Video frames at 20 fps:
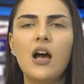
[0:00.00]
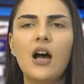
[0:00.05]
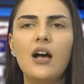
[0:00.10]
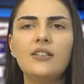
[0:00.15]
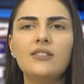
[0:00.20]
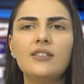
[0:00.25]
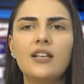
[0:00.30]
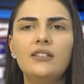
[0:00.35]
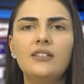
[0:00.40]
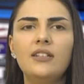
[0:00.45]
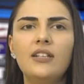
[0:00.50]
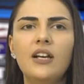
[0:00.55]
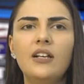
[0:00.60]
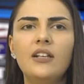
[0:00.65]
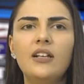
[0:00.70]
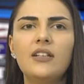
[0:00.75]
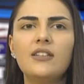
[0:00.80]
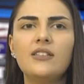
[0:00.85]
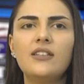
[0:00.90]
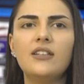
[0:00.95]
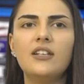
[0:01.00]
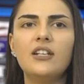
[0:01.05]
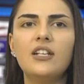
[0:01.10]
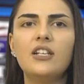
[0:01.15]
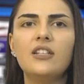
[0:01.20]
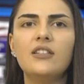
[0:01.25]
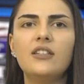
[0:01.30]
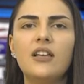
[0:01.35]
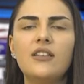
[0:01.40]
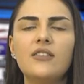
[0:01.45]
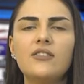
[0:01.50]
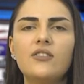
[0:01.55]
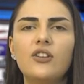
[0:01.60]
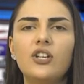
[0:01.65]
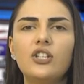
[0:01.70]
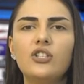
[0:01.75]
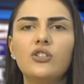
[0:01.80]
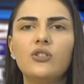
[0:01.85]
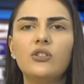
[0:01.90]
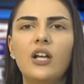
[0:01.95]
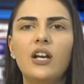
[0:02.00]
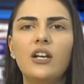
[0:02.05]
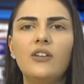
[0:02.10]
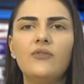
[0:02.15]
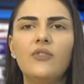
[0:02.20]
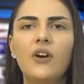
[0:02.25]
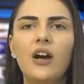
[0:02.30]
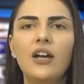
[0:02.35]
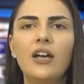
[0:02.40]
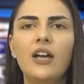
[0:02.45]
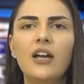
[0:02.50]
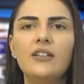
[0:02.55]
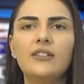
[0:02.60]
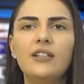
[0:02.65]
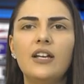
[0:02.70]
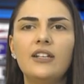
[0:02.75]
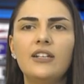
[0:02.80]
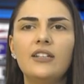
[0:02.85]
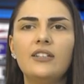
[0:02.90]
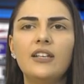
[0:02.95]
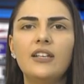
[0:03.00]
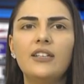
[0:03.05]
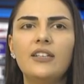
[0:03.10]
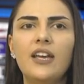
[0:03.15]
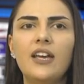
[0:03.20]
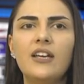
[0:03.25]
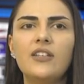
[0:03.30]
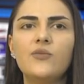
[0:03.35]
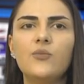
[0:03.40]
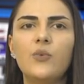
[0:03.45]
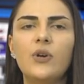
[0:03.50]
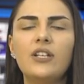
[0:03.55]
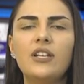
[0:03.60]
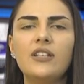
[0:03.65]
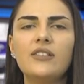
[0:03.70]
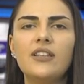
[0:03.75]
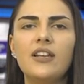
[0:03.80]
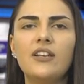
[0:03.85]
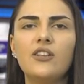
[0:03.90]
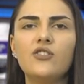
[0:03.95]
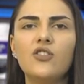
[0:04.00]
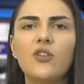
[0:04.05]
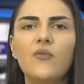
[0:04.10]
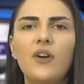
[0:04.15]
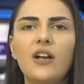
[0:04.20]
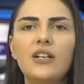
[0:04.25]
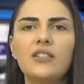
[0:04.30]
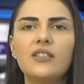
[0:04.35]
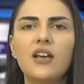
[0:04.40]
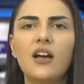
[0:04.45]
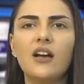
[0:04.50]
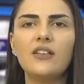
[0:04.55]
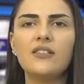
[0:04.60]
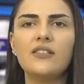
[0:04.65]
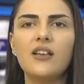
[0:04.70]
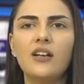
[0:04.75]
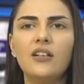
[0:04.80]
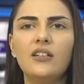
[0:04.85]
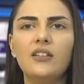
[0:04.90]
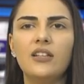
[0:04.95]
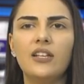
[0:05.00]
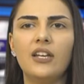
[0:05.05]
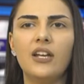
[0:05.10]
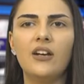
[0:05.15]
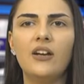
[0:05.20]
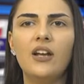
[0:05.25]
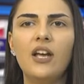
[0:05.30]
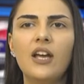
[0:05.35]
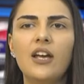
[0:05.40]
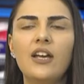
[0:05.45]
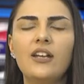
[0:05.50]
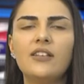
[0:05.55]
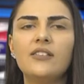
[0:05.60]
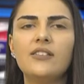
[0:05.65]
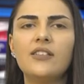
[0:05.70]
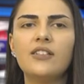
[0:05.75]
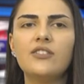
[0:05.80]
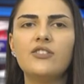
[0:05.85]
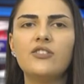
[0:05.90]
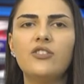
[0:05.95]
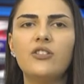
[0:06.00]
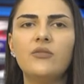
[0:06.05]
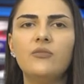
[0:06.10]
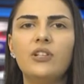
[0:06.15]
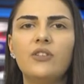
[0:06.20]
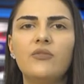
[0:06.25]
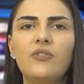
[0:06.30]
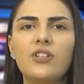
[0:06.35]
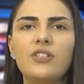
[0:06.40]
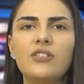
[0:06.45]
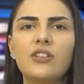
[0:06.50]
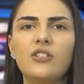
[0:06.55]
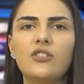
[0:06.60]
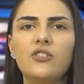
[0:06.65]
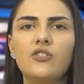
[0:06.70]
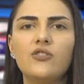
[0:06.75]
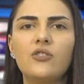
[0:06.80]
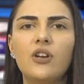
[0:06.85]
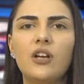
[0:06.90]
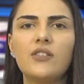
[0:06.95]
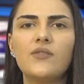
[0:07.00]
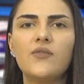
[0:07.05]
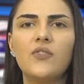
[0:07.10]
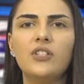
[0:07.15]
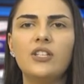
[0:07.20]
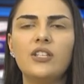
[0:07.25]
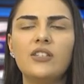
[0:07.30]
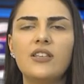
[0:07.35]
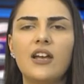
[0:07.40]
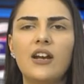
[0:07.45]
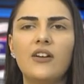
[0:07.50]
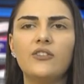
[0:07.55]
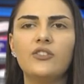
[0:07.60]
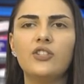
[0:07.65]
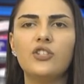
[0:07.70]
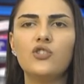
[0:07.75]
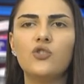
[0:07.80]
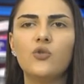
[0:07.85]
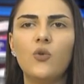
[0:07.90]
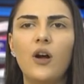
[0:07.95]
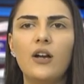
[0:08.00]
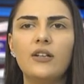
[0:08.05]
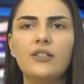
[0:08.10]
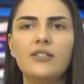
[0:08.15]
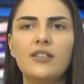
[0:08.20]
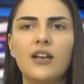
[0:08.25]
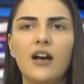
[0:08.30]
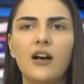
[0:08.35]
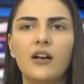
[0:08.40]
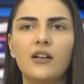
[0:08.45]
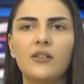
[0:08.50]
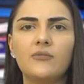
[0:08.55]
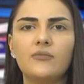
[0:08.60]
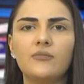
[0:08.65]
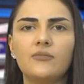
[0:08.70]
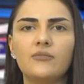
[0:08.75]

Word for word: Astsatryan considered it necessary to clarify that in the case when the status of Artsakh is unclear, it is extremely risky to transfer this heritage to Artsakh.